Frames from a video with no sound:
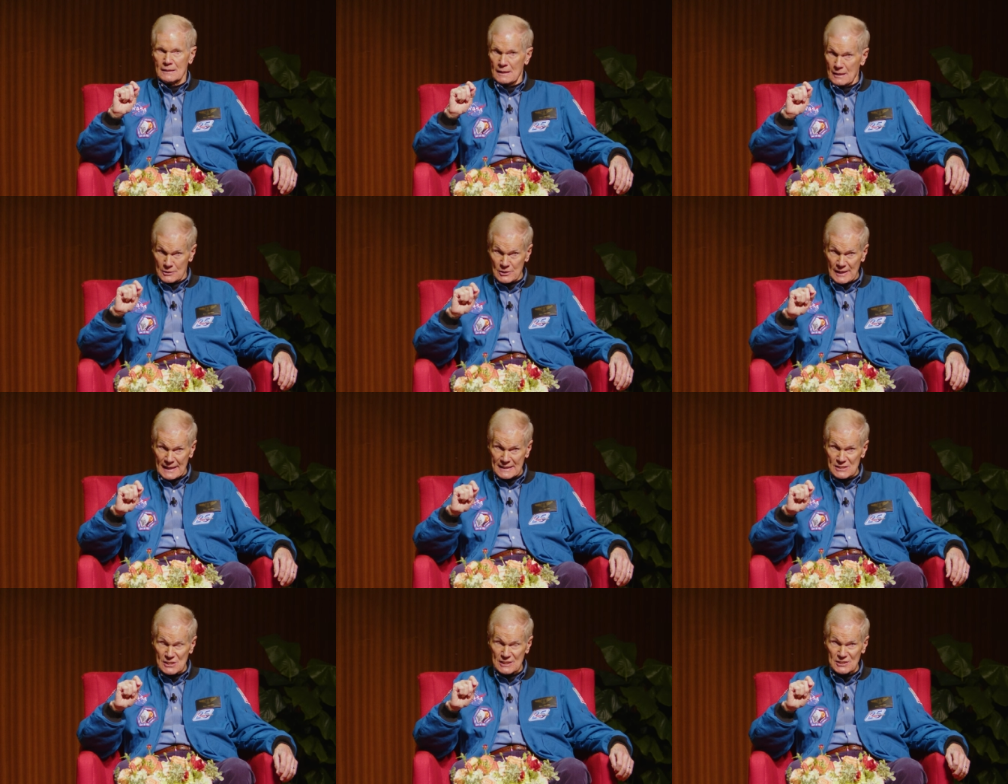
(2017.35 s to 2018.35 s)

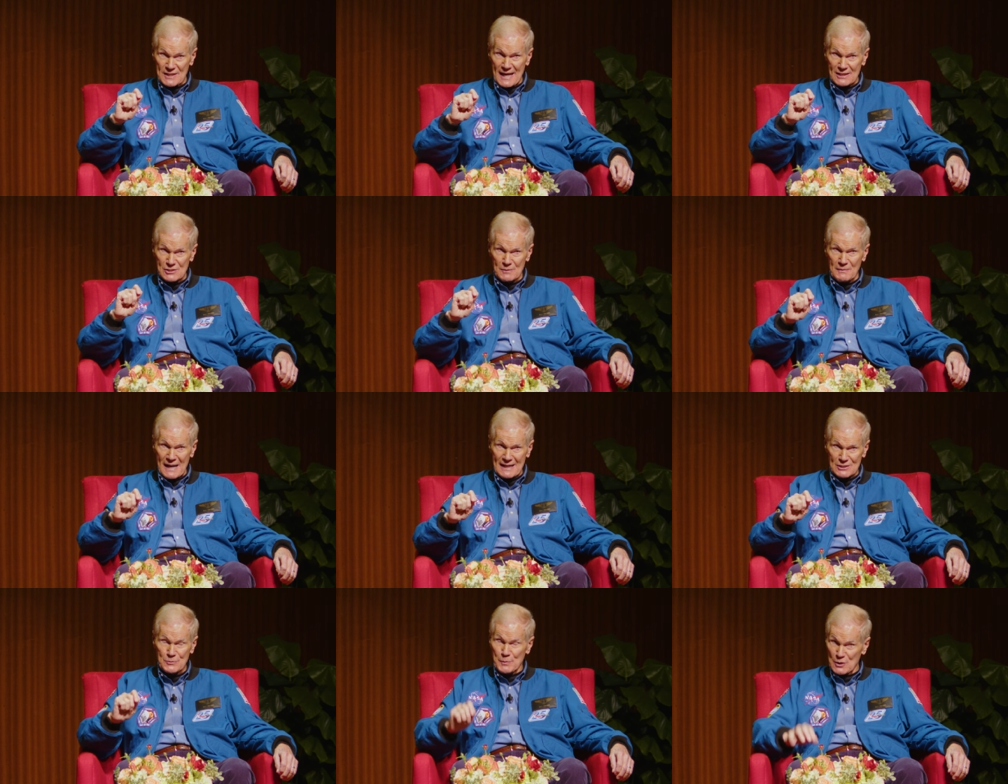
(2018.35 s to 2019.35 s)
186,000
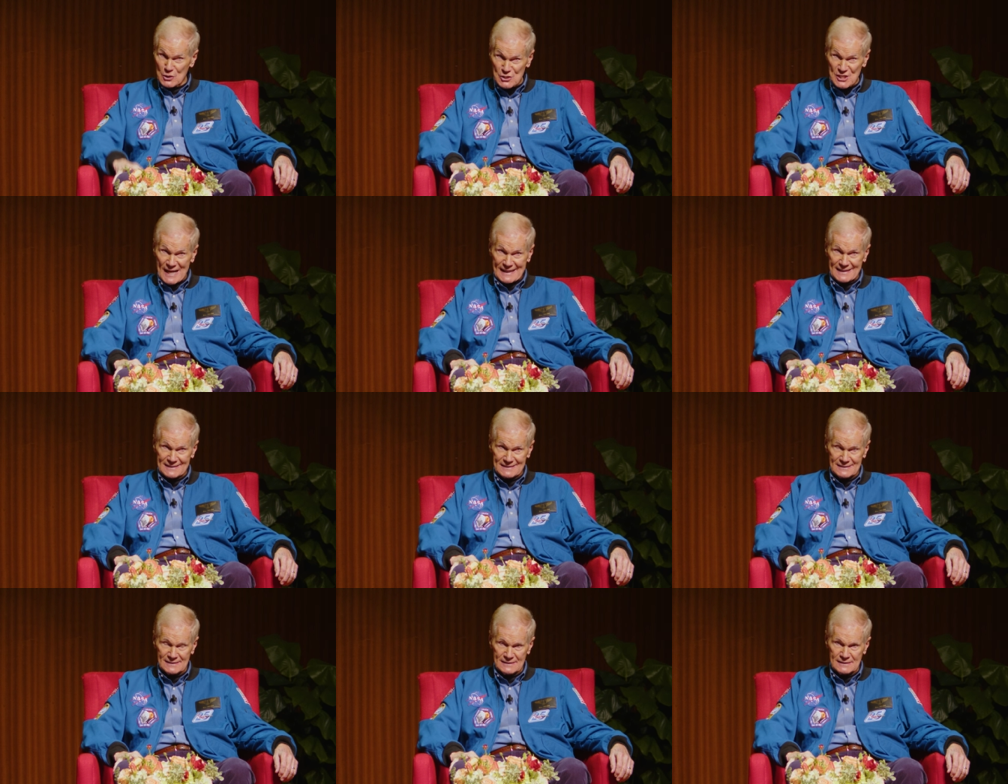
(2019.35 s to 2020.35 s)
miles per second,
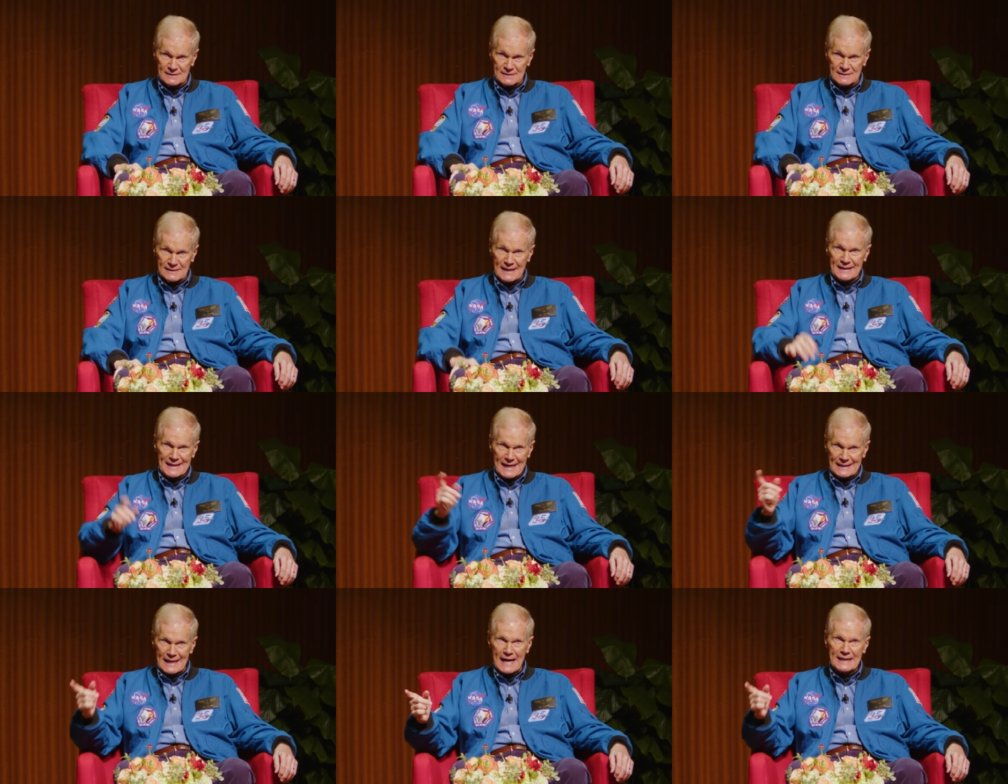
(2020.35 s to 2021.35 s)
and
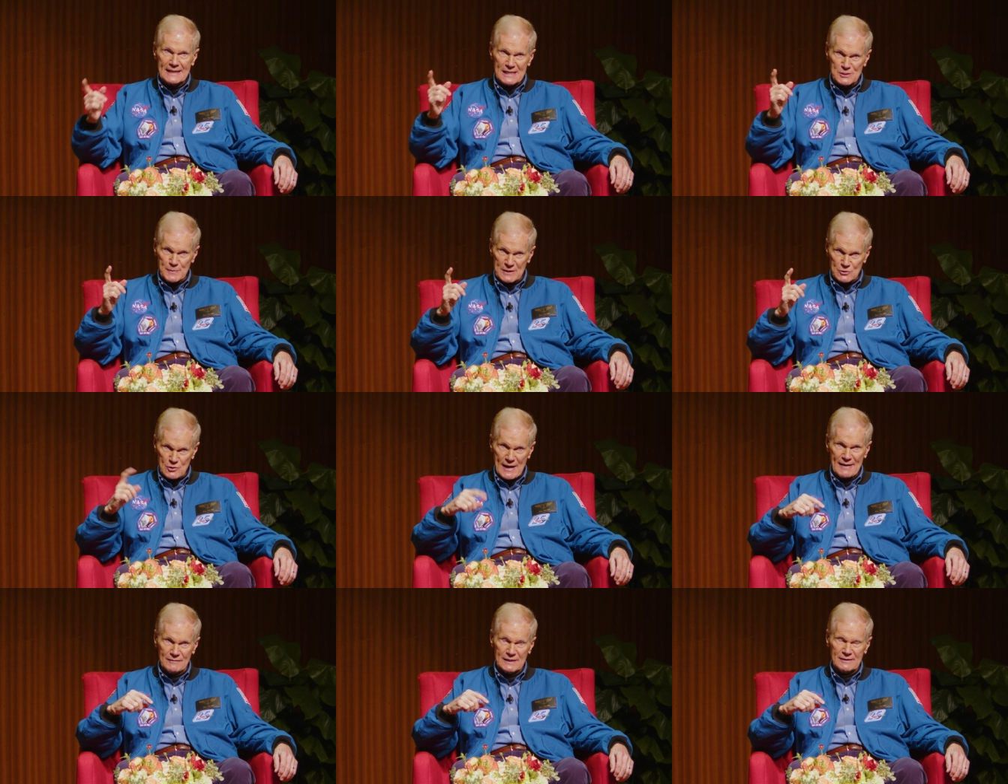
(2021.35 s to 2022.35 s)
that light has been
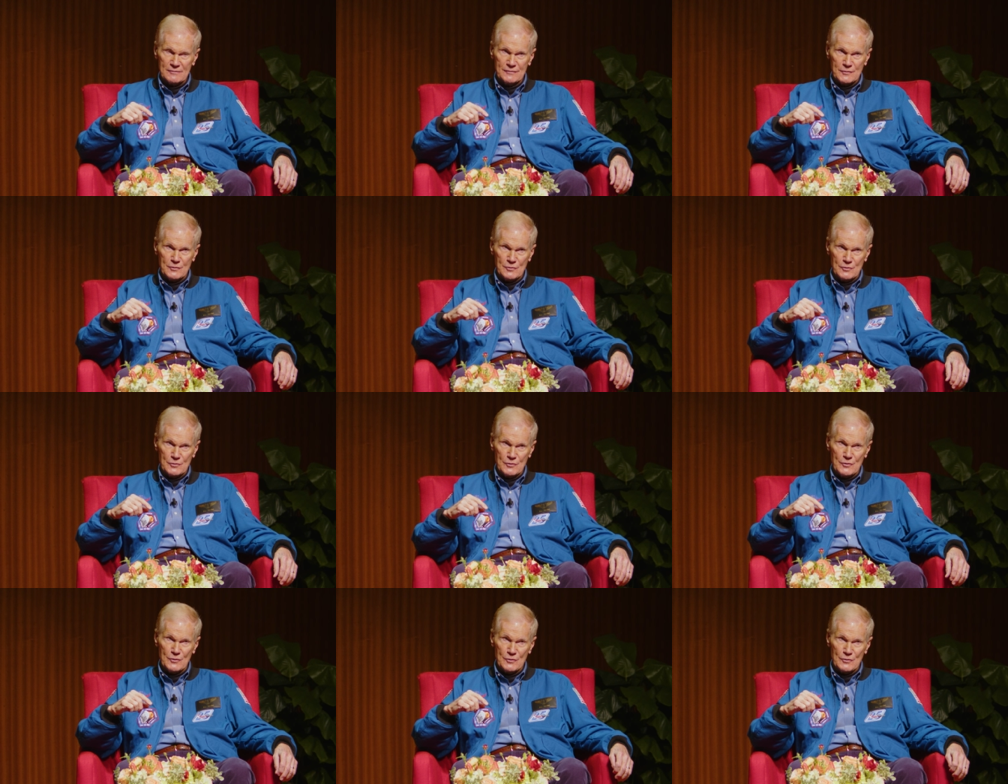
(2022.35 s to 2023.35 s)
traveling for
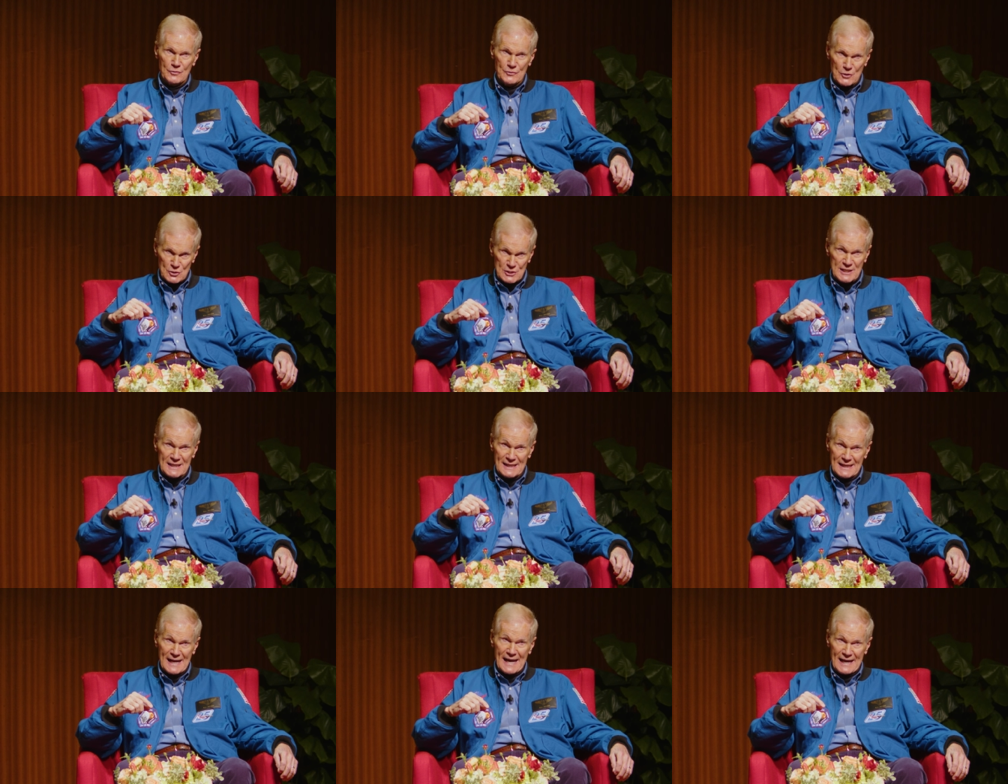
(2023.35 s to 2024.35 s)
13
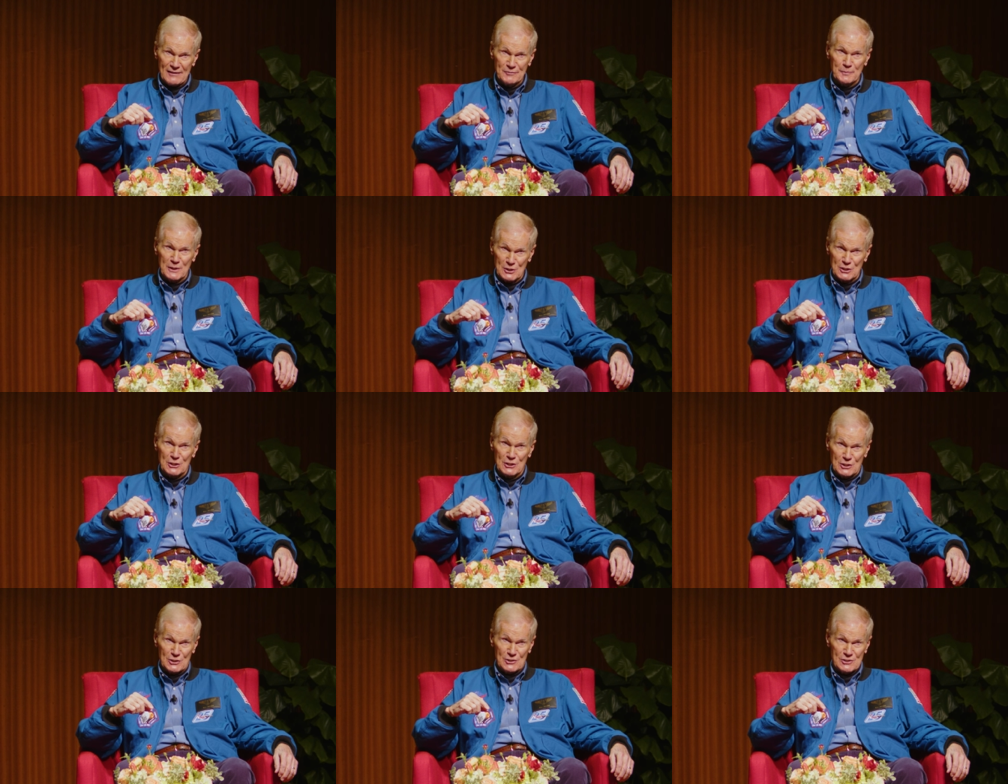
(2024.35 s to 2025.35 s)
and a half billion
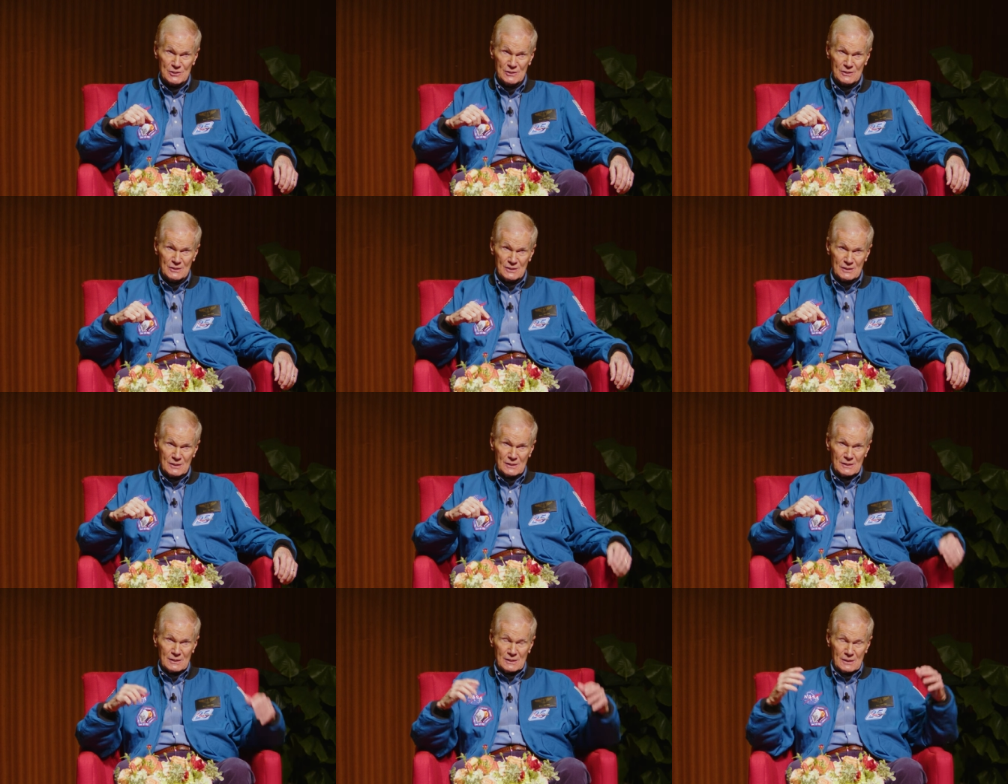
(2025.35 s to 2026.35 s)
years.
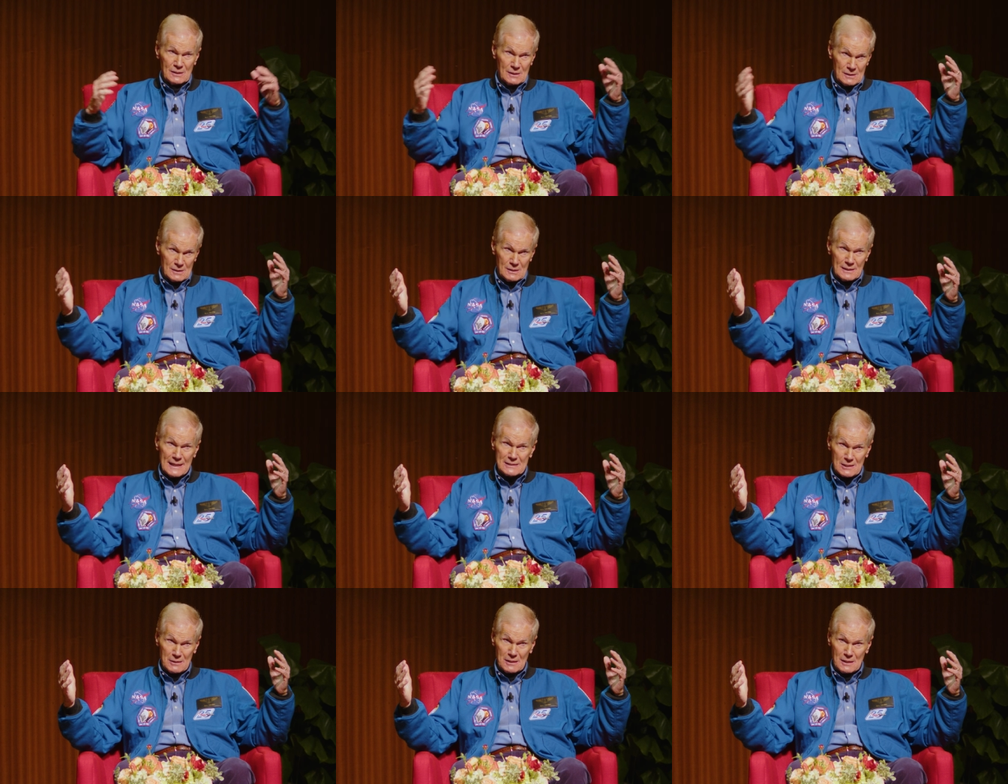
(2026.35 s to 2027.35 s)

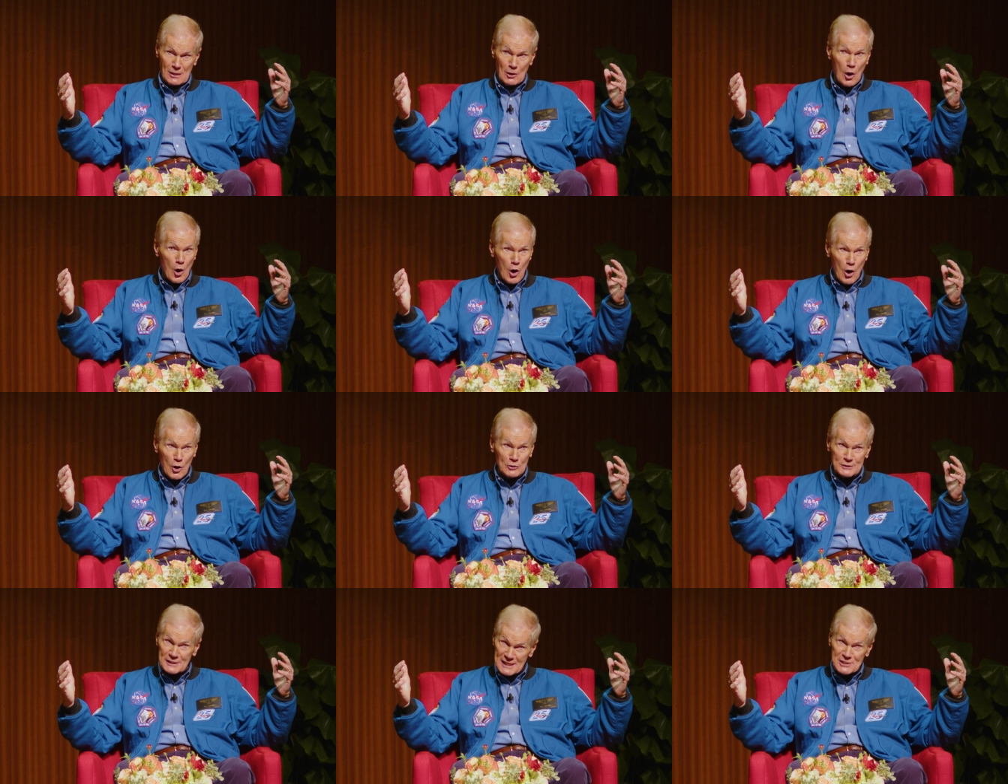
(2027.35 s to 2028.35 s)
That's a
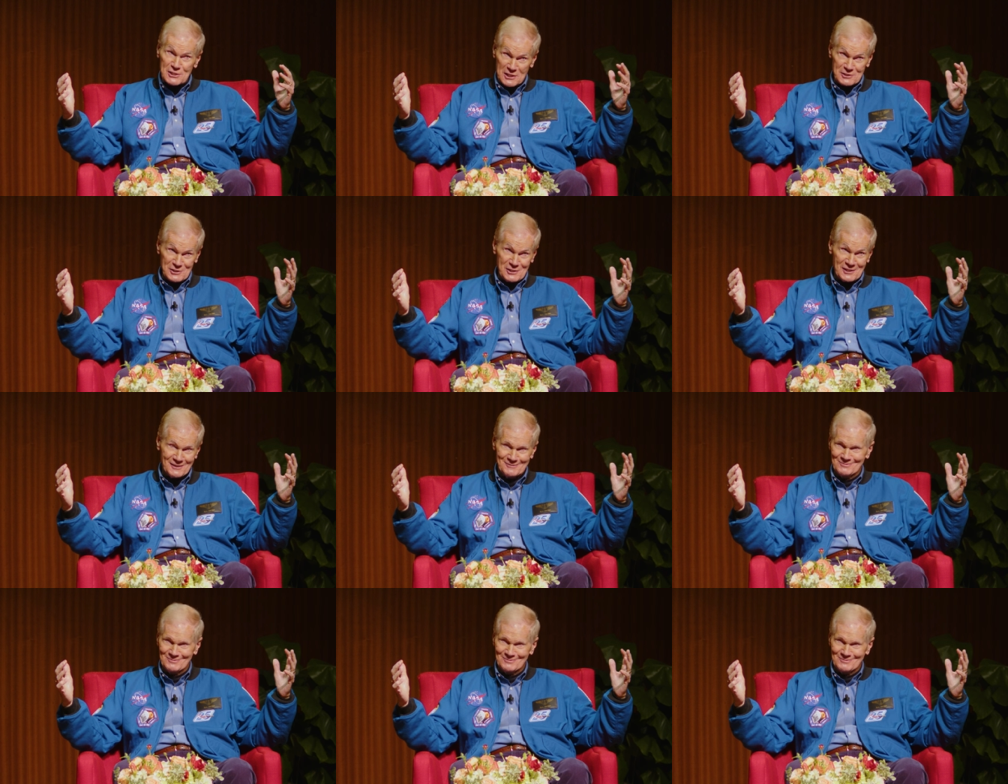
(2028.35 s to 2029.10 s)
long distance.